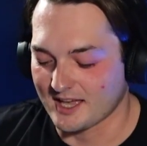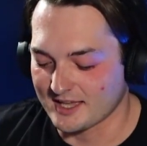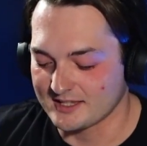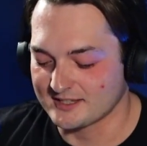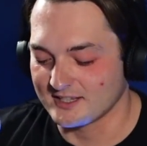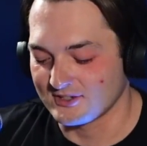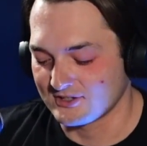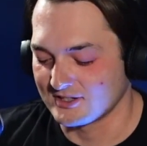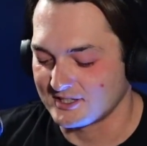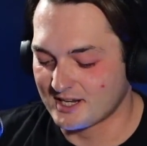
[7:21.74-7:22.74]
East
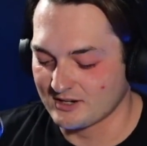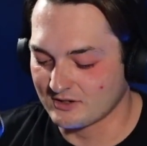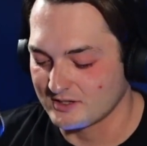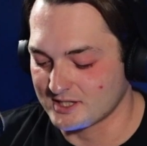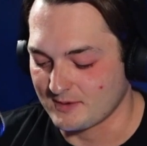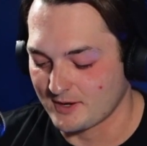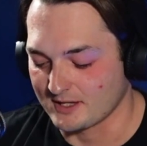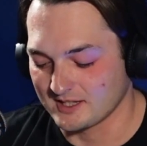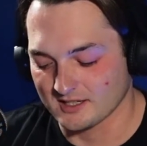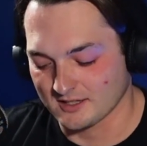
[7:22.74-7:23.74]
Asian. He's kind of got the same
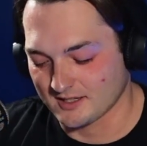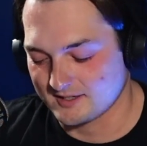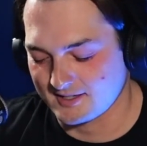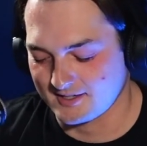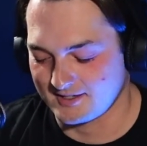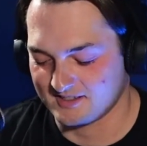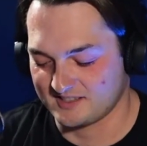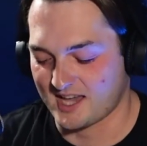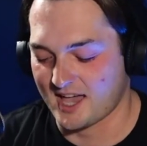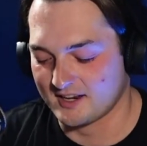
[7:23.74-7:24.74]
idea
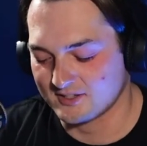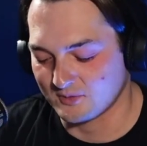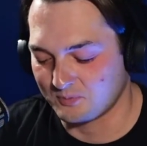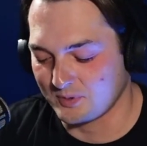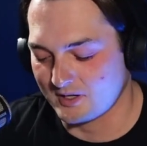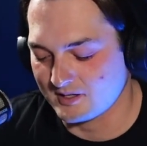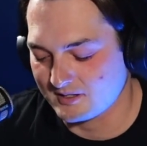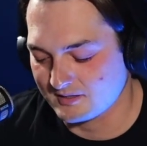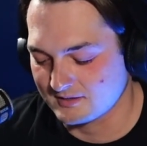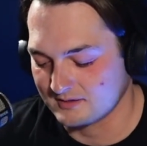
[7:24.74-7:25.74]
character, but
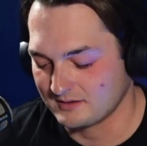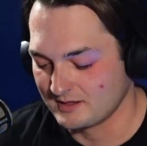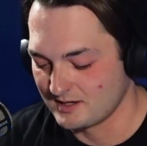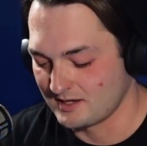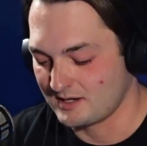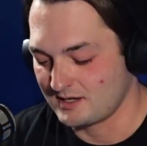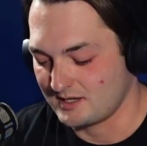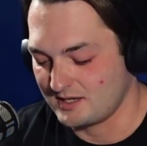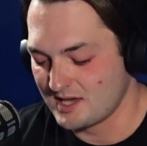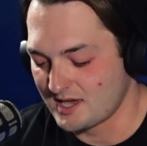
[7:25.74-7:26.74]

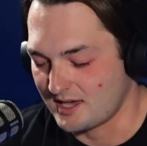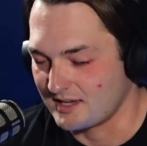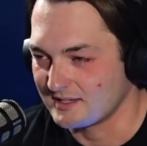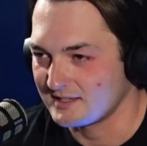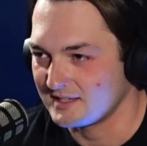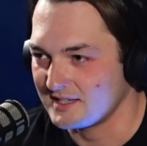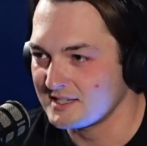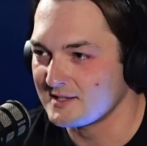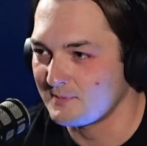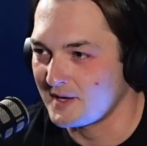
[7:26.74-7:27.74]
yeah, he
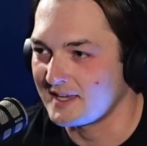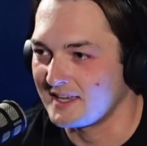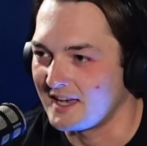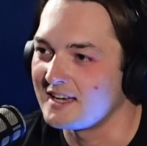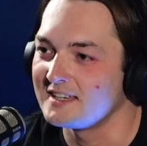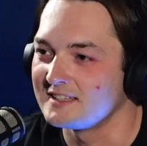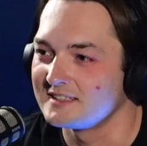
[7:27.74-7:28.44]
is a big guy.